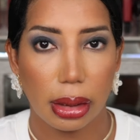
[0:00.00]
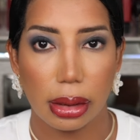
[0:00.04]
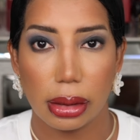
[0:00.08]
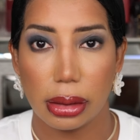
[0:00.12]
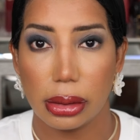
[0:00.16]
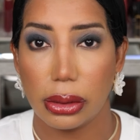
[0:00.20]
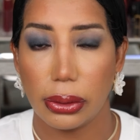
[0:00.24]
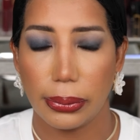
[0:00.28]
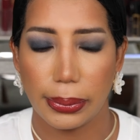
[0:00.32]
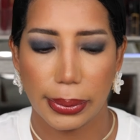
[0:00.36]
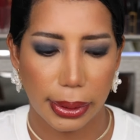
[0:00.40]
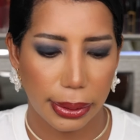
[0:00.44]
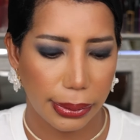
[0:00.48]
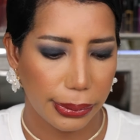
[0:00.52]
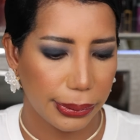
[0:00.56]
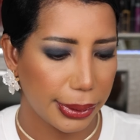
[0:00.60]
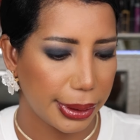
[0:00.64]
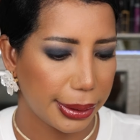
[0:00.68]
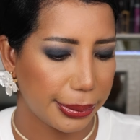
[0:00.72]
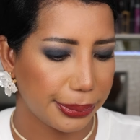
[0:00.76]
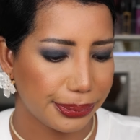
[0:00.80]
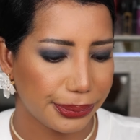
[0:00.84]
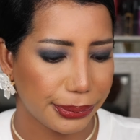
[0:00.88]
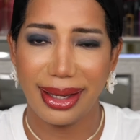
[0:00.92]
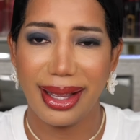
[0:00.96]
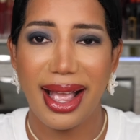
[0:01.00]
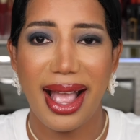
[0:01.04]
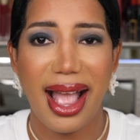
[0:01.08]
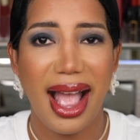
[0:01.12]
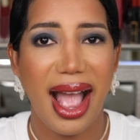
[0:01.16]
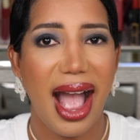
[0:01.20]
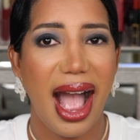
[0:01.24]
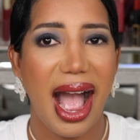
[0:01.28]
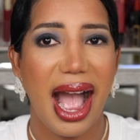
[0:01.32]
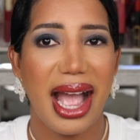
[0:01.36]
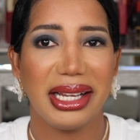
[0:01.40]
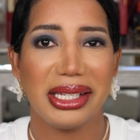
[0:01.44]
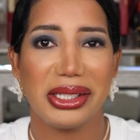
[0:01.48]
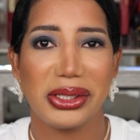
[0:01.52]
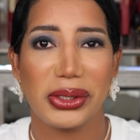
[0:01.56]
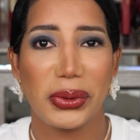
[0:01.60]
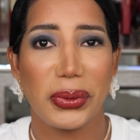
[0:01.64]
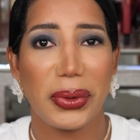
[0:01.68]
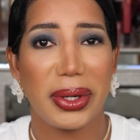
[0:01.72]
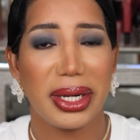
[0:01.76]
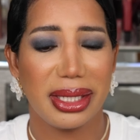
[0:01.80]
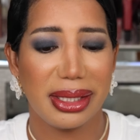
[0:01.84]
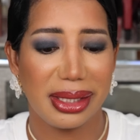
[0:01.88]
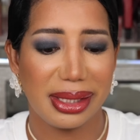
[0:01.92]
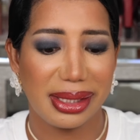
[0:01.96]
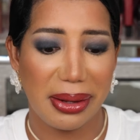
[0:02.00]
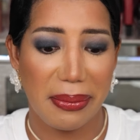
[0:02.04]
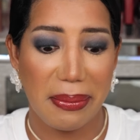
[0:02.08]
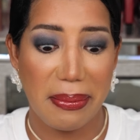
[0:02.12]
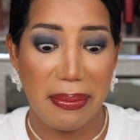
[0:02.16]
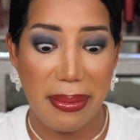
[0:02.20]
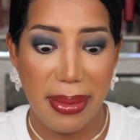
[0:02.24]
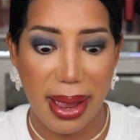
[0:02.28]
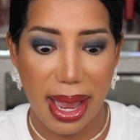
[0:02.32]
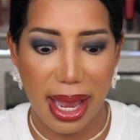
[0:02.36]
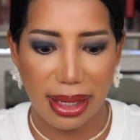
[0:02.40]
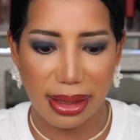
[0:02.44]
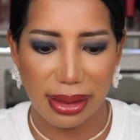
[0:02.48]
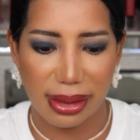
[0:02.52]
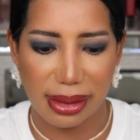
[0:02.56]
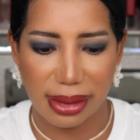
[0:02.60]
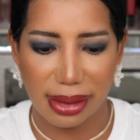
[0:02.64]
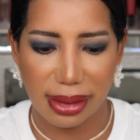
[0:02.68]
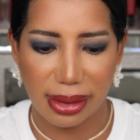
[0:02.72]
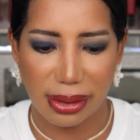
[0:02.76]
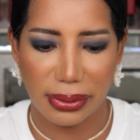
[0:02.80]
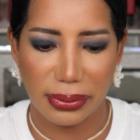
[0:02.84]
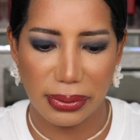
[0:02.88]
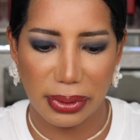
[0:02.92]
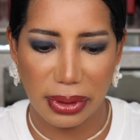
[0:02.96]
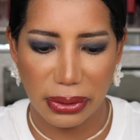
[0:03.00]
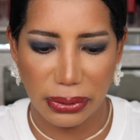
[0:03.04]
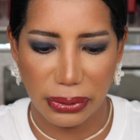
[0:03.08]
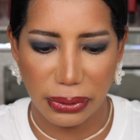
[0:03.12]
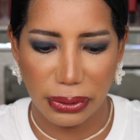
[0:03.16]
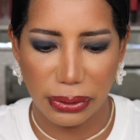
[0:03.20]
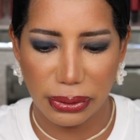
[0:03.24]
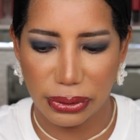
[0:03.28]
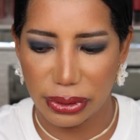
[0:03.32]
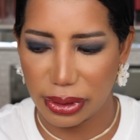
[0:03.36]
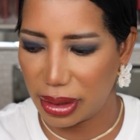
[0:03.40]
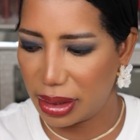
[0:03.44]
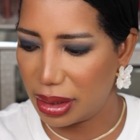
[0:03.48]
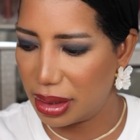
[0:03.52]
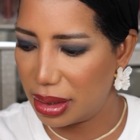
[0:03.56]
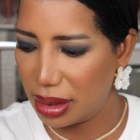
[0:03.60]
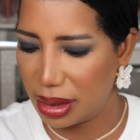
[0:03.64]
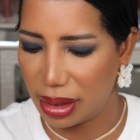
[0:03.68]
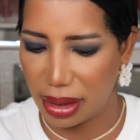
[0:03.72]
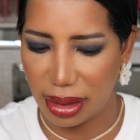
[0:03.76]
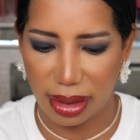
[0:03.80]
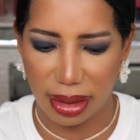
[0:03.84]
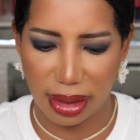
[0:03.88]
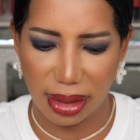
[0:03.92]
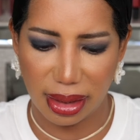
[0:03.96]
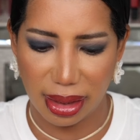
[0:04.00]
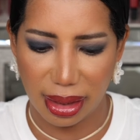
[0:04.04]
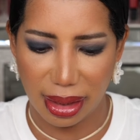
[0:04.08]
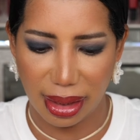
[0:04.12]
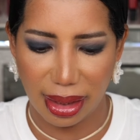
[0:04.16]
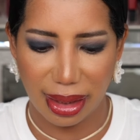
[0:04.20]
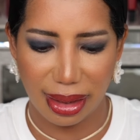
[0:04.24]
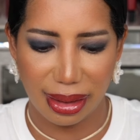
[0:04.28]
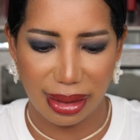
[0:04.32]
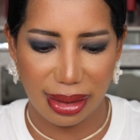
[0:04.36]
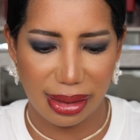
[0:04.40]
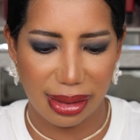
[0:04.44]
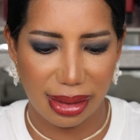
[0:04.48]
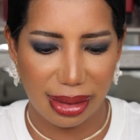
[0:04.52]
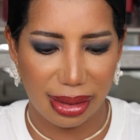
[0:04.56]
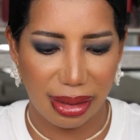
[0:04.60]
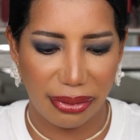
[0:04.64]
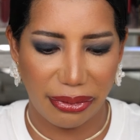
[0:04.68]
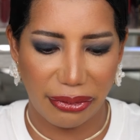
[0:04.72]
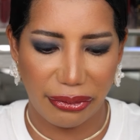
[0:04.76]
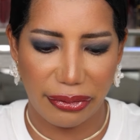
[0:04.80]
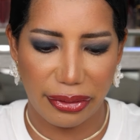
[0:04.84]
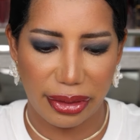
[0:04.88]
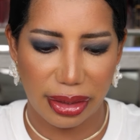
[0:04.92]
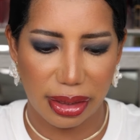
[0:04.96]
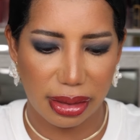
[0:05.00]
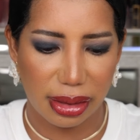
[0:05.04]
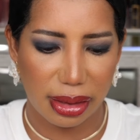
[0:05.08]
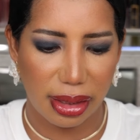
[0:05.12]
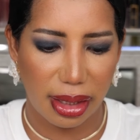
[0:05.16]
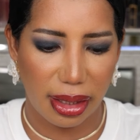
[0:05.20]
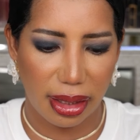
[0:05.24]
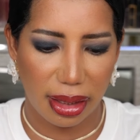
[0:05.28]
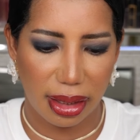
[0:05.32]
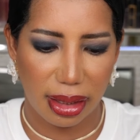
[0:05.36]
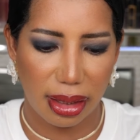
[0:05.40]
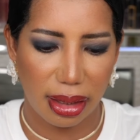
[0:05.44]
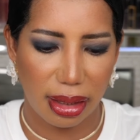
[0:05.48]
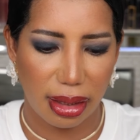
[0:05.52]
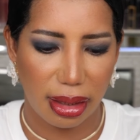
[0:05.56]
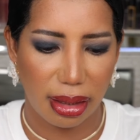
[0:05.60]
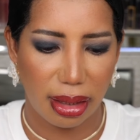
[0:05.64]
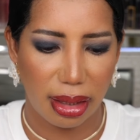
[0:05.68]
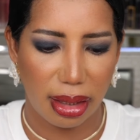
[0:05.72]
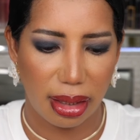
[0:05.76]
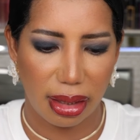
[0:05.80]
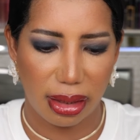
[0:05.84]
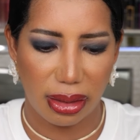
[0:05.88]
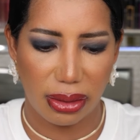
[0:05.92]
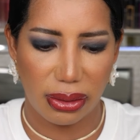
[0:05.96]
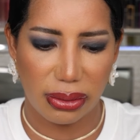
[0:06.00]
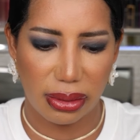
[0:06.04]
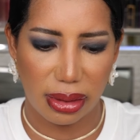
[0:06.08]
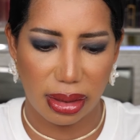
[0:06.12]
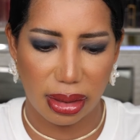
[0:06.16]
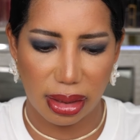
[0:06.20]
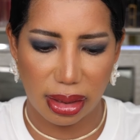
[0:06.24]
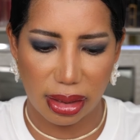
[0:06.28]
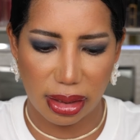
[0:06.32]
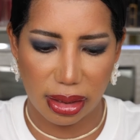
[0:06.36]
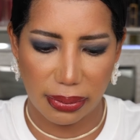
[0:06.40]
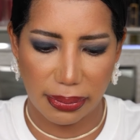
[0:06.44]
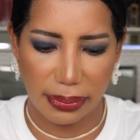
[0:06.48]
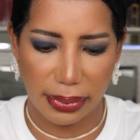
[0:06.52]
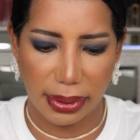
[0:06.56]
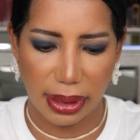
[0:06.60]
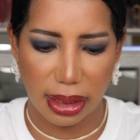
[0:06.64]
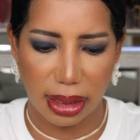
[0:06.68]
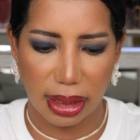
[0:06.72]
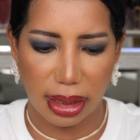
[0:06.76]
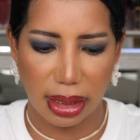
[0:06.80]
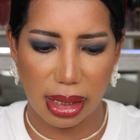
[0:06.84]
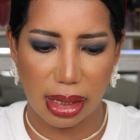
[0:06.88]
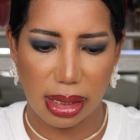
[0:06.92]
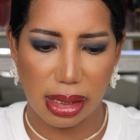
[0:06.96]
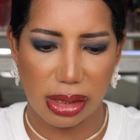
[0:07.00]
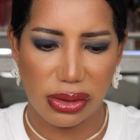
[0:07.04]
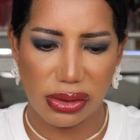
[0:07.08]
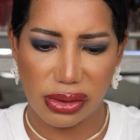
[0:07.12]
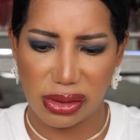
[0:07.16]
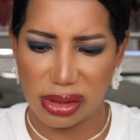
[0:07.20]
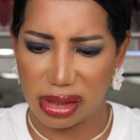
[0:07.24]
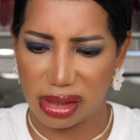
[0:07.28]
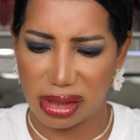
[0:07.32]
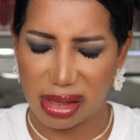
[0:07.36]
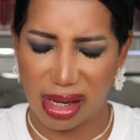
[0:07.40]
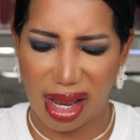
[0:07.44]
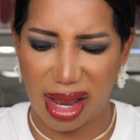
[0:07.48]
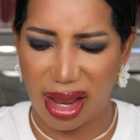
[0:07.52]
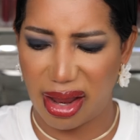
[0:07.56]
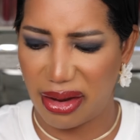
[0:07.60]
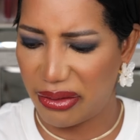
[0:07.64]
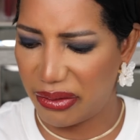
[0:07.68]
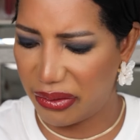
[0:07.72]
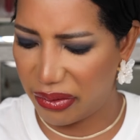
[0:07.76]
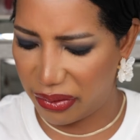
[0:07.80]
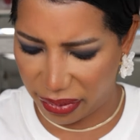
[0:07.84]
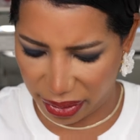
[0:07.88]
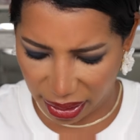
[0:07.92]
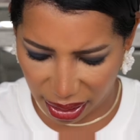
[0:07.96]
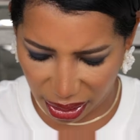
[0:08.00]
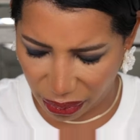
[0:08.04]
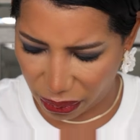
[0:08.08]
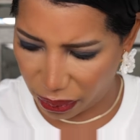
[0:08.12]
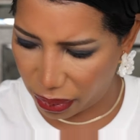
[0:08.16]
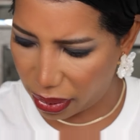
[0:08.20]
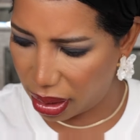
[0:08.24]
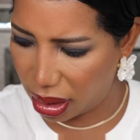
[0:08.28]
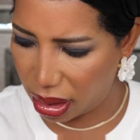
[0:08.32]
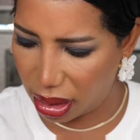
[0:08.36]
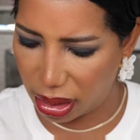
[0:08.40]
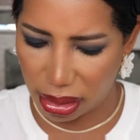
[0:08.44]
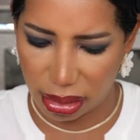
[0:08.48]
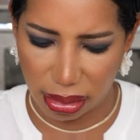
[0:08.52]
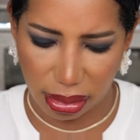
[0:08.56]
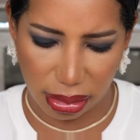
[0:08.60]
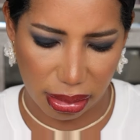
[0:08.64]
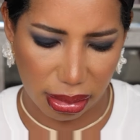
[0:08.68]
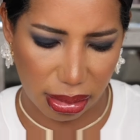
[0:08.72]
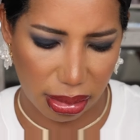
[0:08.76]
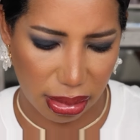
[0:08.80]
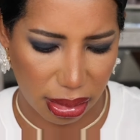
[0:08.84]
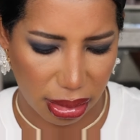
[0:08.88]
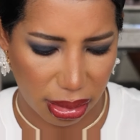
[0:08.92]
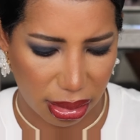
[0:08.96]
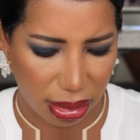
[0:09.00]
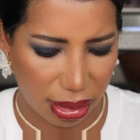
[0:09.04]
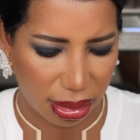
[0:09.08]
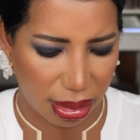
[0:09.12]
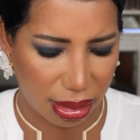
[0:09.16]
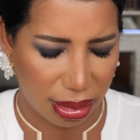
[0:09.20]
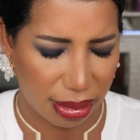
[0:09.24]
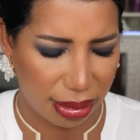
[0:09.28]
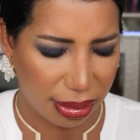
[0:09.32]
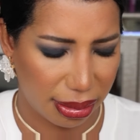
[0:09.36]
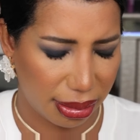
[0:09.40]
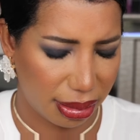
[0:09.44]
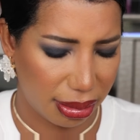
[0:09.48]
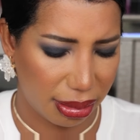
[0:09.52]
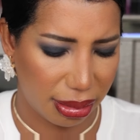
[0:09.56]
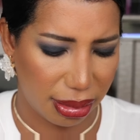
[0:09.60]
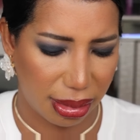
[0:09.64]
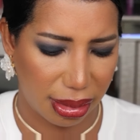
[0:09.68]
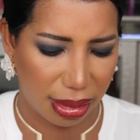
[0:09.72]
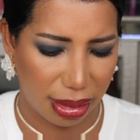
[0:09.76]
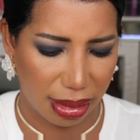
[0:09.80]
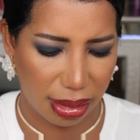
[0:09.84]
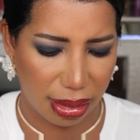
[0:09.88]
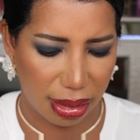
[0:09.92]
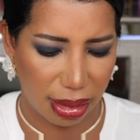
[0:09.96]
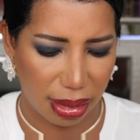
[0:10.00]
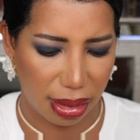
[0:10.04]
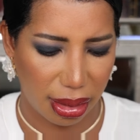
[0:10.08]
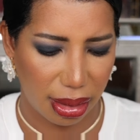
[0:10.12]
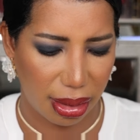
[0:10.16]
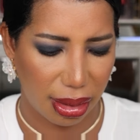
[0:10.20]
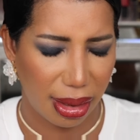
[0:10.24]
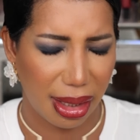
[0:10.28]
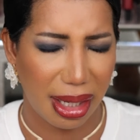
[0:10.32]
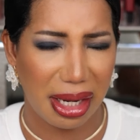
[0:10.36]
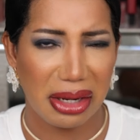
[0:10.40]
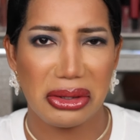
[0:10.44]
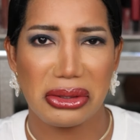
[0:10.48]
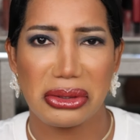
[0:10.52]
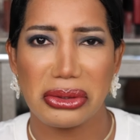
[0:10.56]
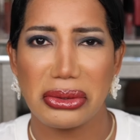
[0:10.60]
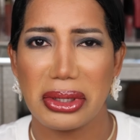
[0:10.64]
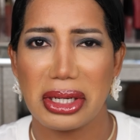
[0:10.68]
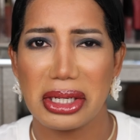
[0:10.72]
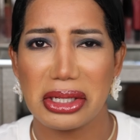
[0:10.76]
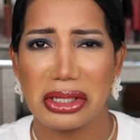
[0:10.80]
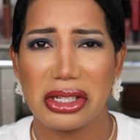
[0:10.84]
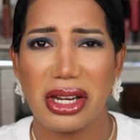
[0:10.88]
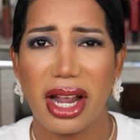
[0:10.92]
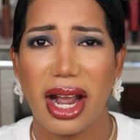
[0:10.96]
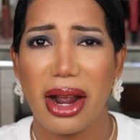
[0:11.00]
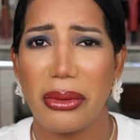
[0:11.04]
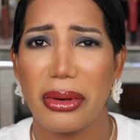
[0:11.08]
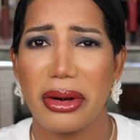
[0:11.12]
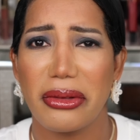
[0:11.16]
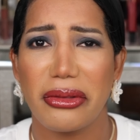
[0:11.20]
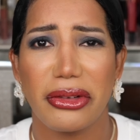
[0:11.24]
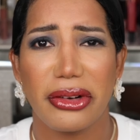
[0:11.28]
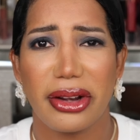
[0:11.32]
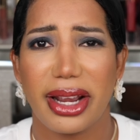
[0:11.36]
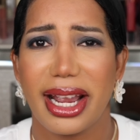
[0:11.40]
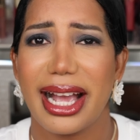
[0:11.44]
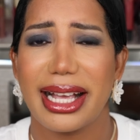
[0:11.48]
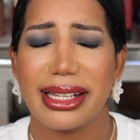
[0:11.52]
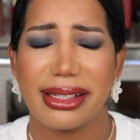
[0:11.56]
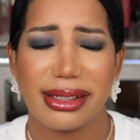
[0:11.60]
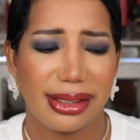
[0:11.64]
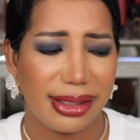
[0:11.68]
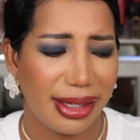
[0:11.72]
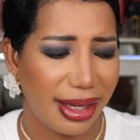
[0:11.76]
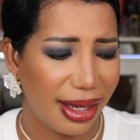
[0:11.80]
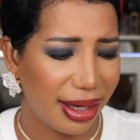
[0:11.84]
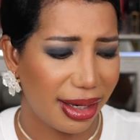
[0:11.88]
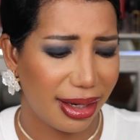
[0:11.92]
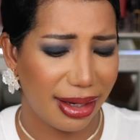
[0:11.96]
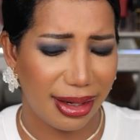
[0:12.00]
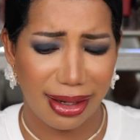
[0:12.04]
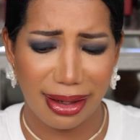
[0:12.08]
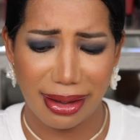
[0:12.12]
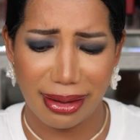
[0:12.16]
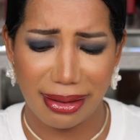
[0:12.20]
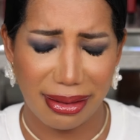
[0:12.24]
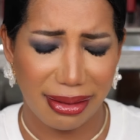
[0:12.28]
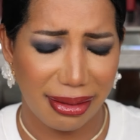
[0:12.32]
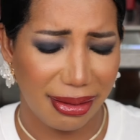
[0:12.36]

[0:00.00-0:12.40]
Super annoying. I swear it's a mess when you're using it. This is the first time using this palette and just everywhere. I just took a shower for God's sake.